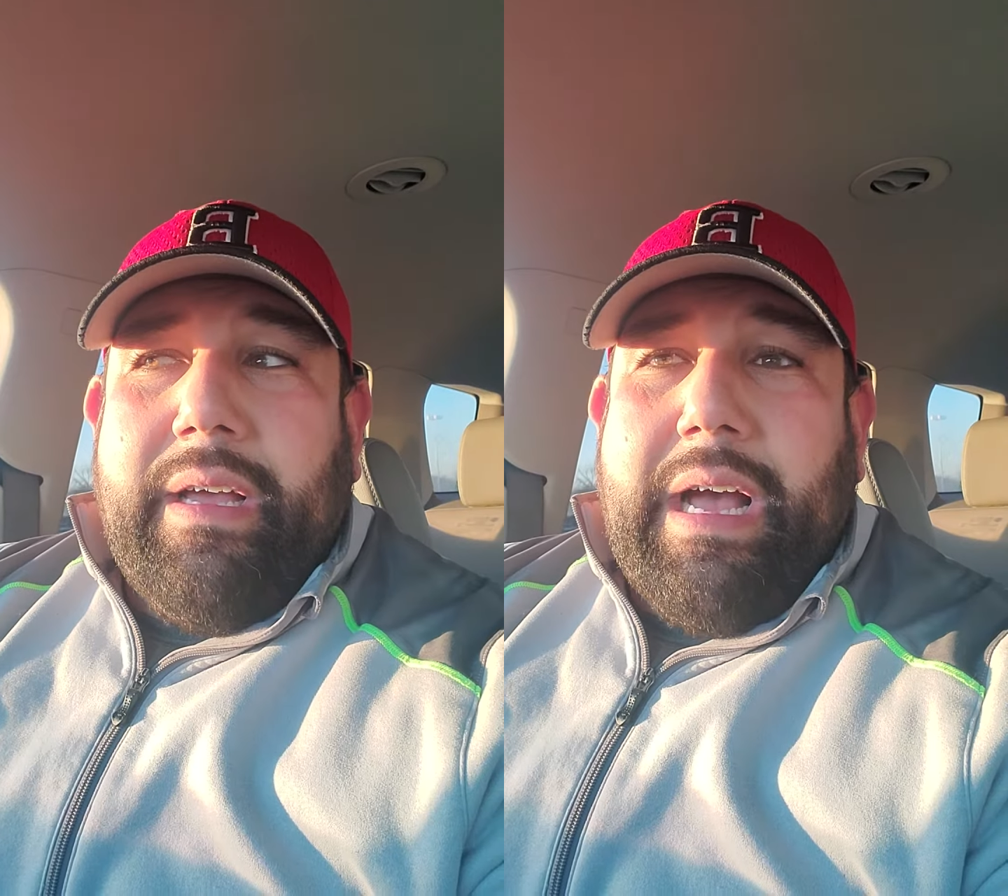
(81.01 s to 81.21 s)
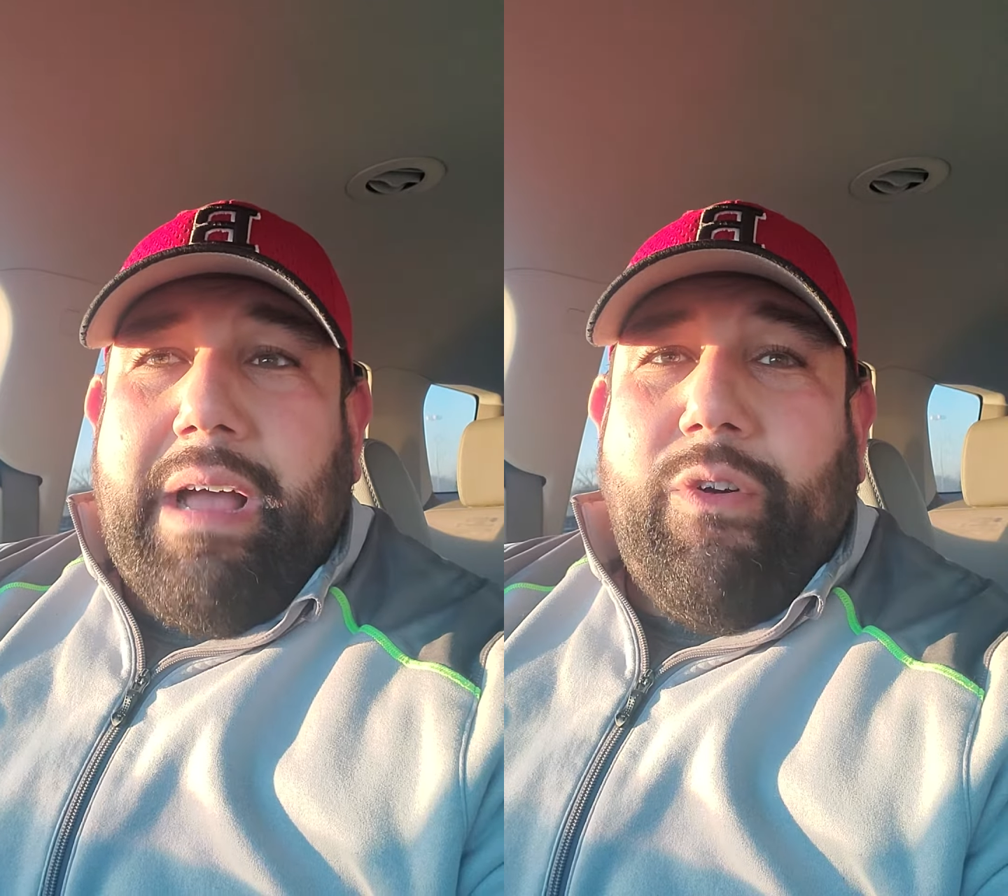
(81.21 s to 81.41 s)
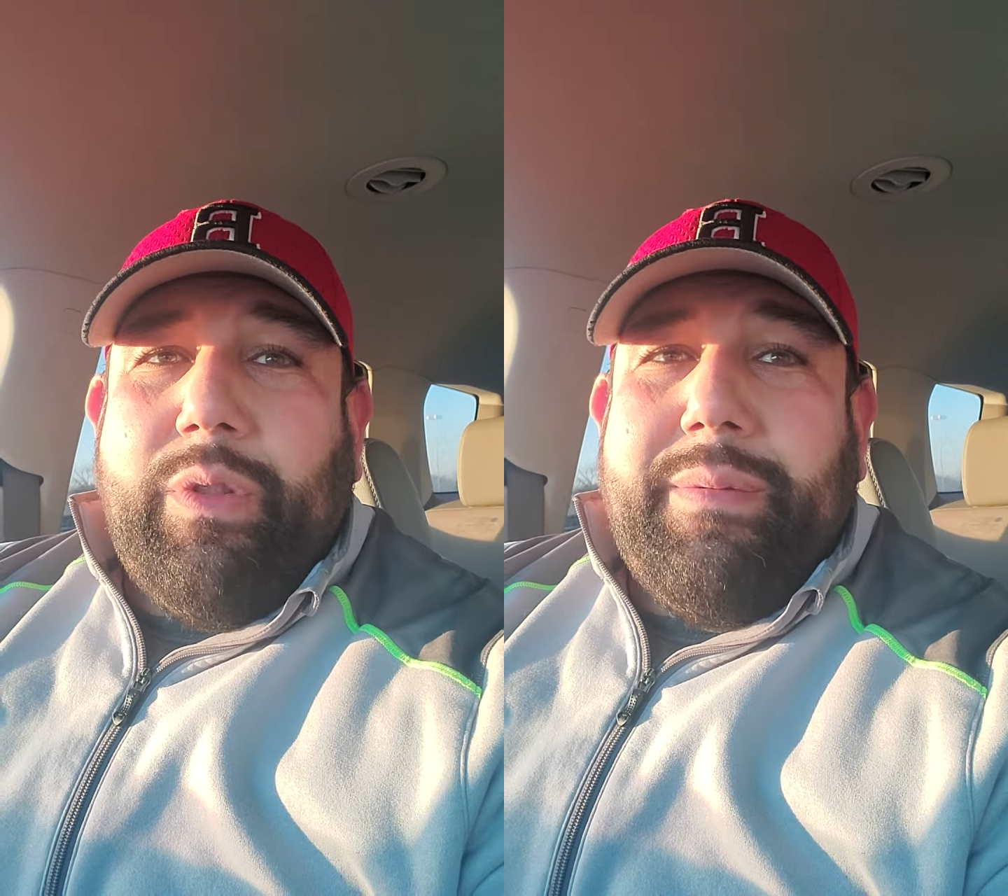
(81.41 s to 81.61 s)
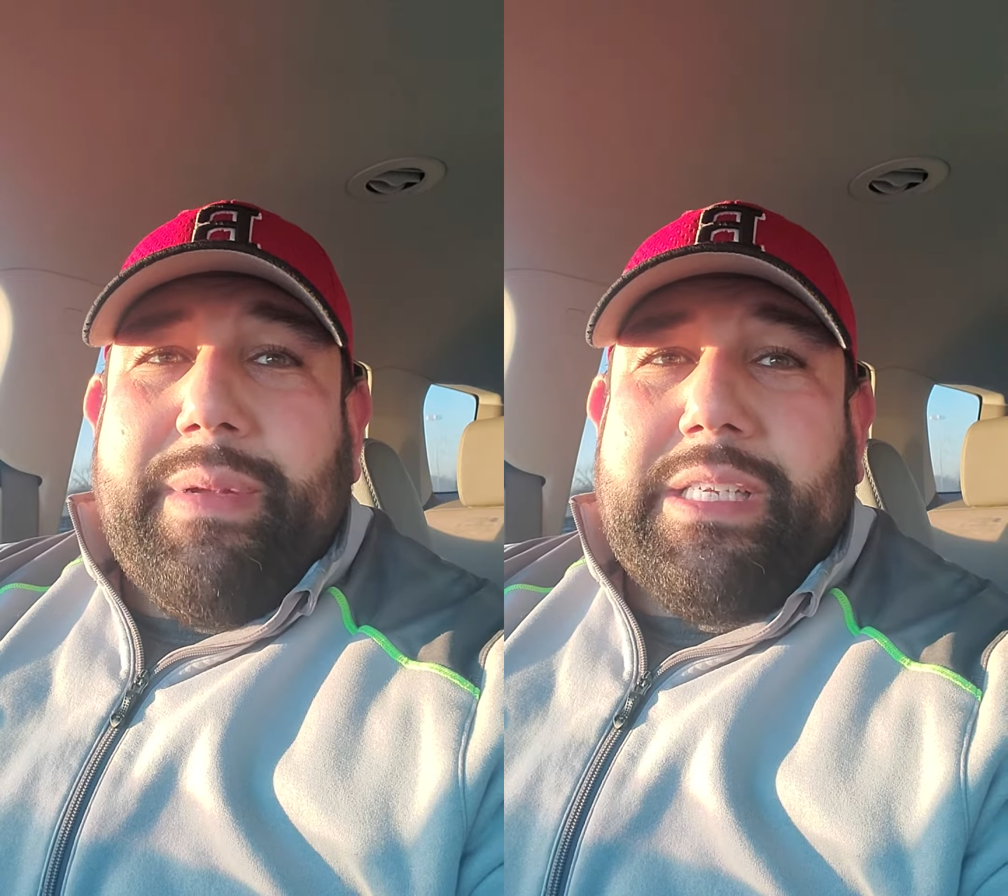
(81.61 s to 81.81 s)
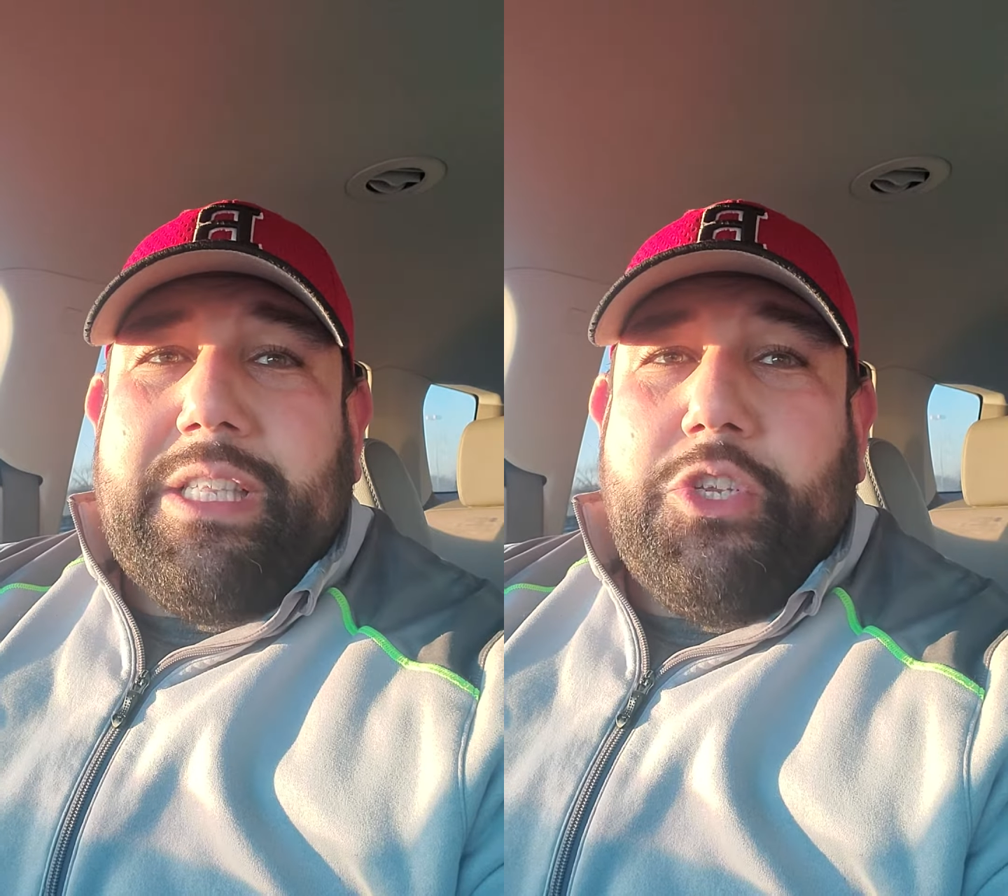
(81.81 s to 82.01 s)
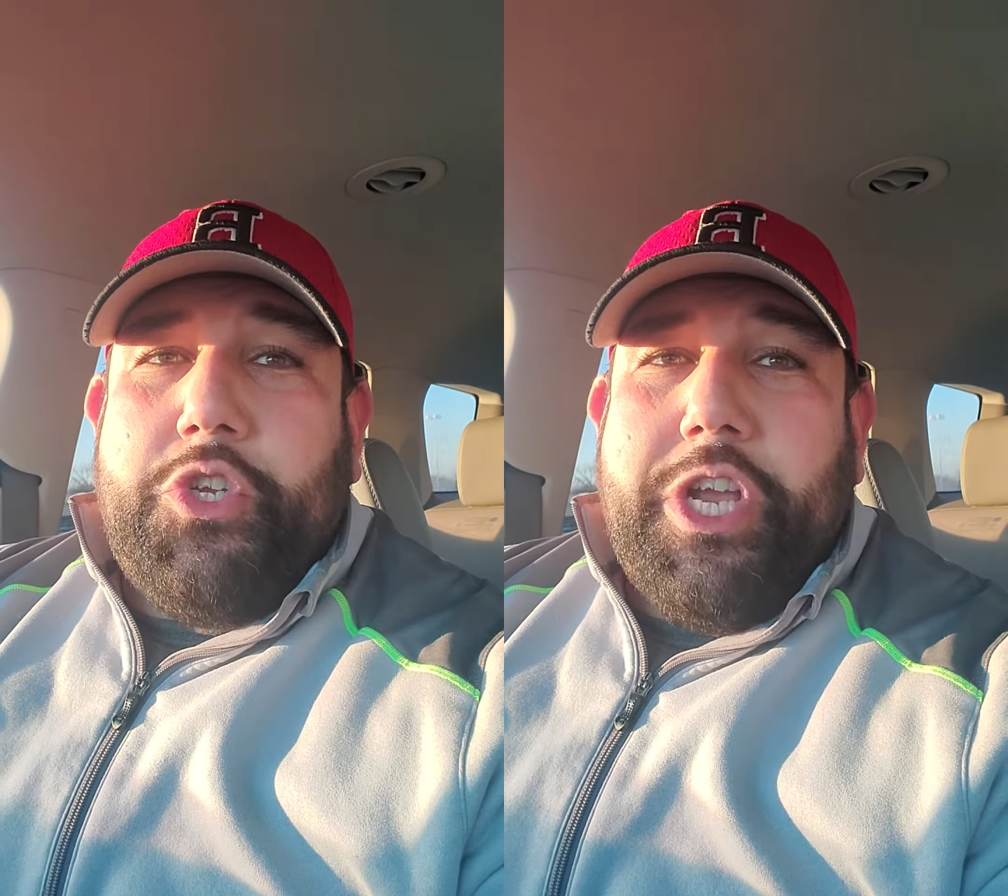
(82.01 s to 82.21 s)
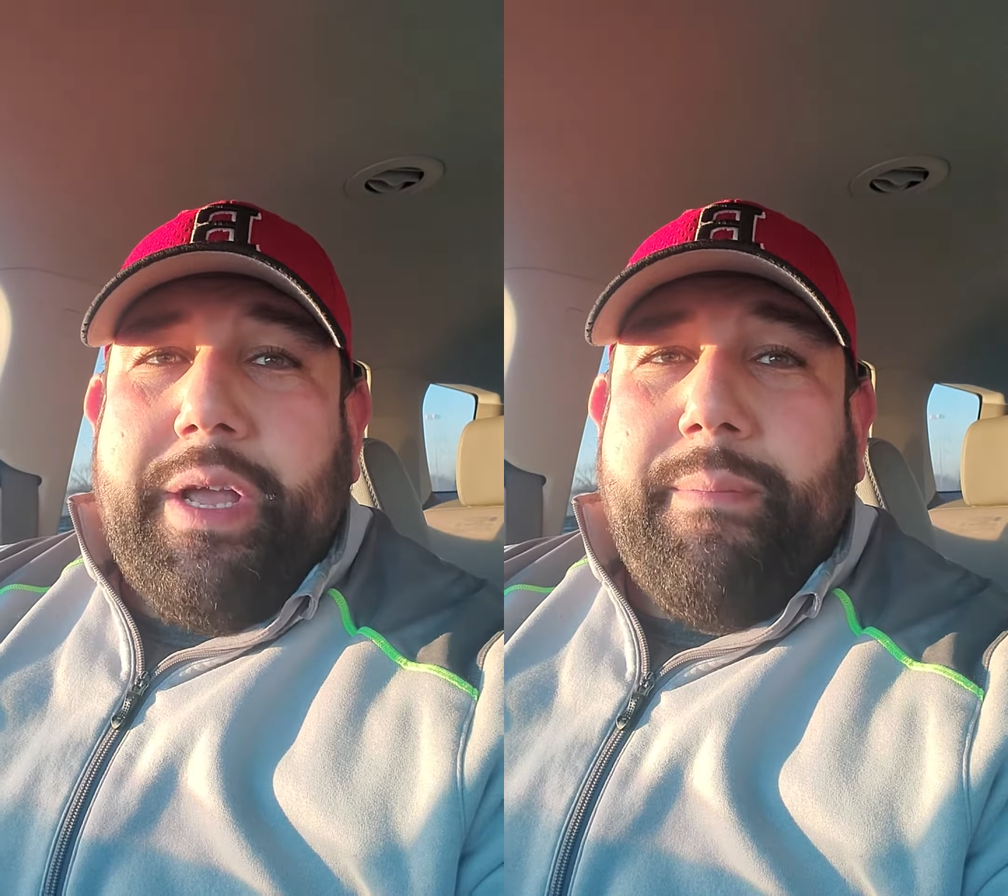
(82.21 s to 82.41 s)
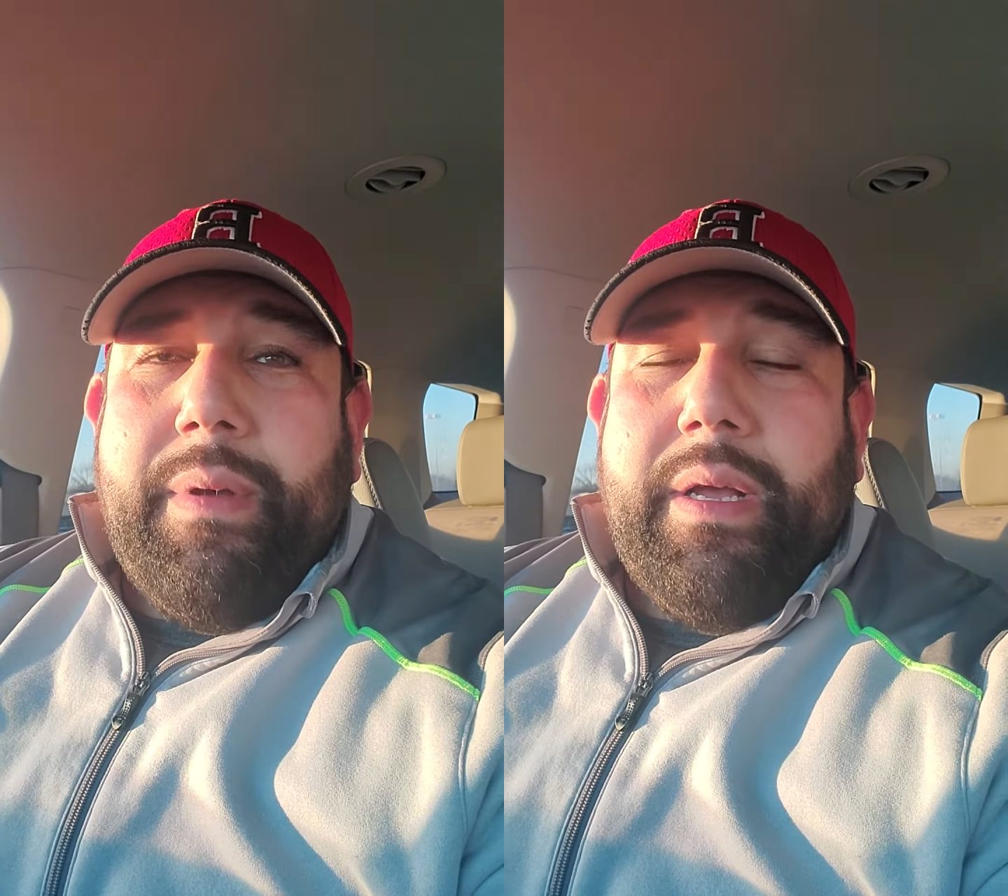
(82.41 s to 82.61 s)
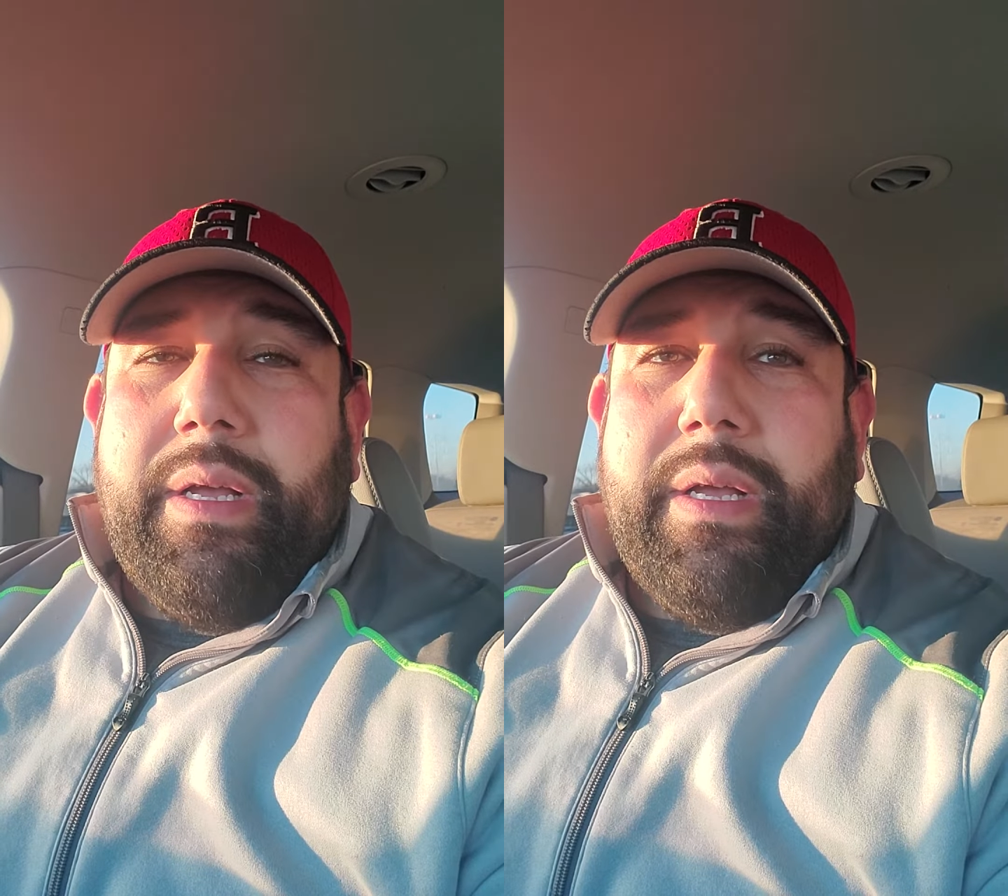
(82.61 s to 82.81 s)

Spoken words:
I've only missed the gym